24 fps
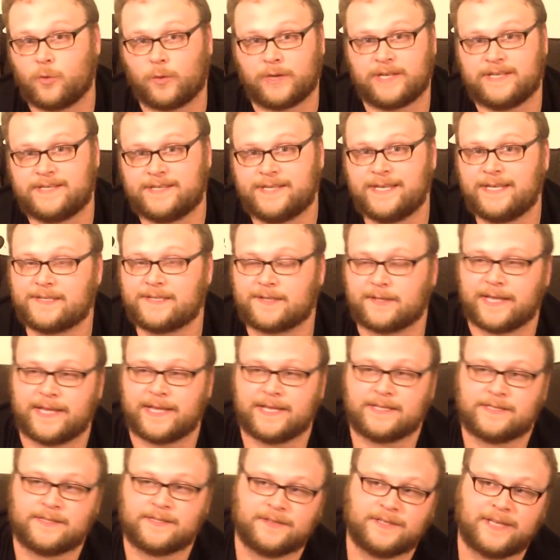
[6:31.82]
26
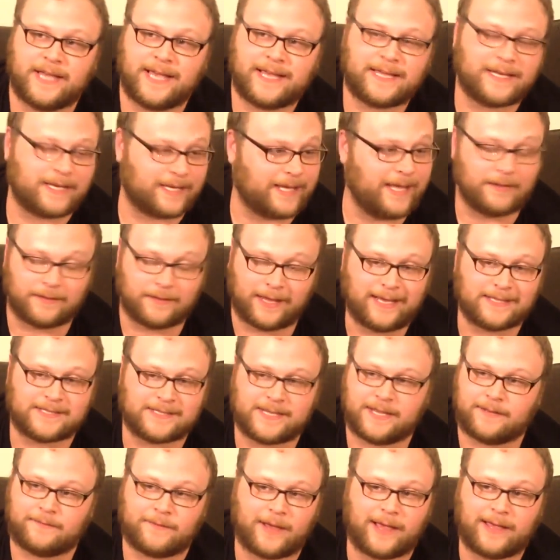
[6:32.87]
lands in the deck, and again, like I
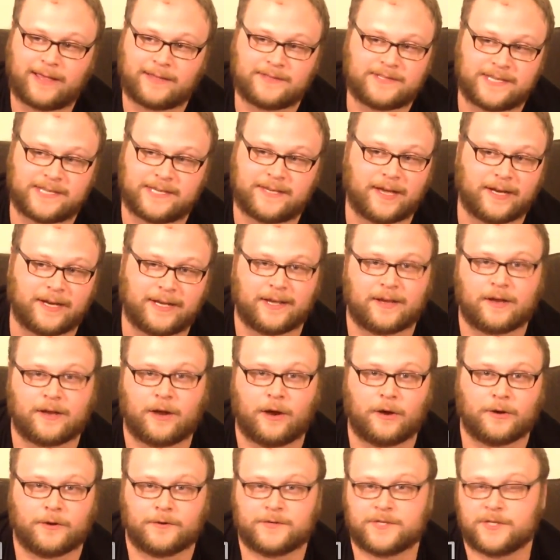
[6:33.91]
said, I can see cutting a
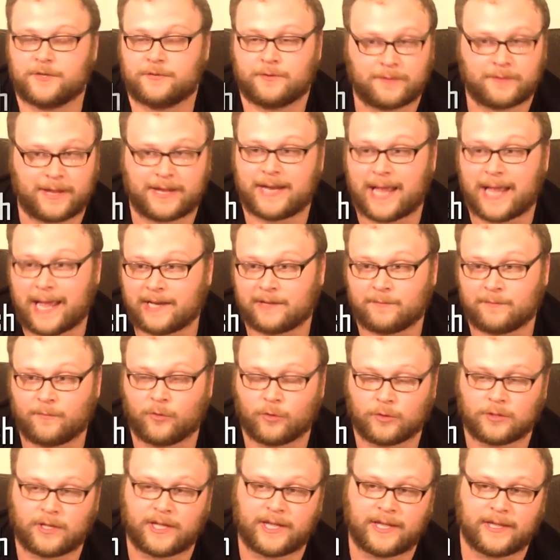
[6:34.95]
card or two and adding
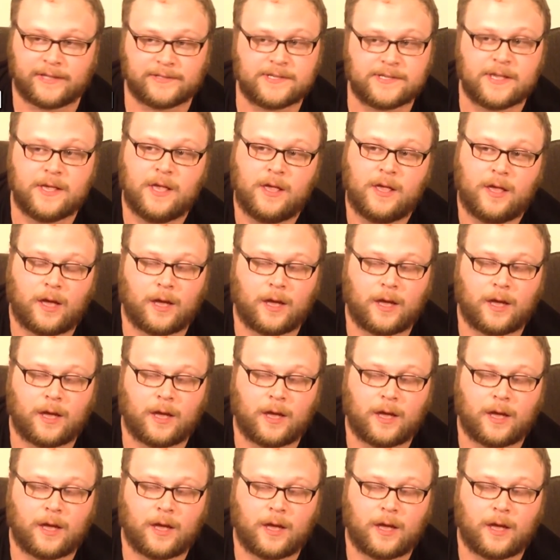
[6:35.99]
more lands.